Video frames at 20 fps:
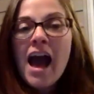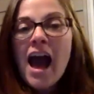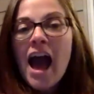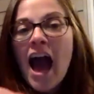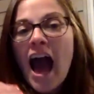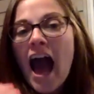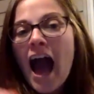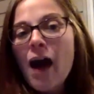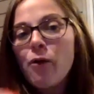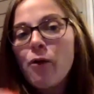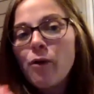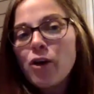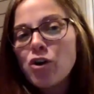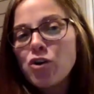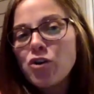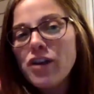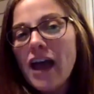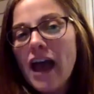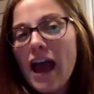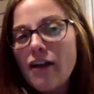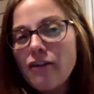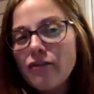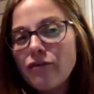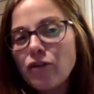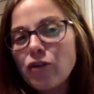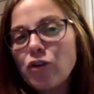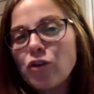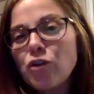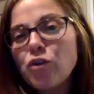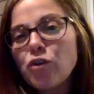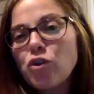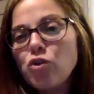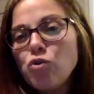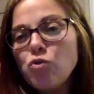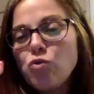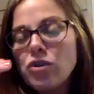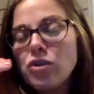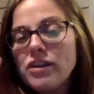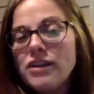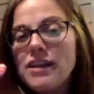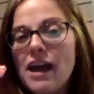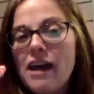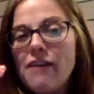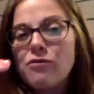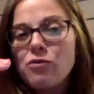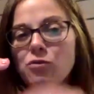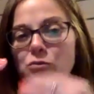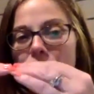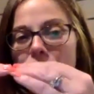how it could ever, you could never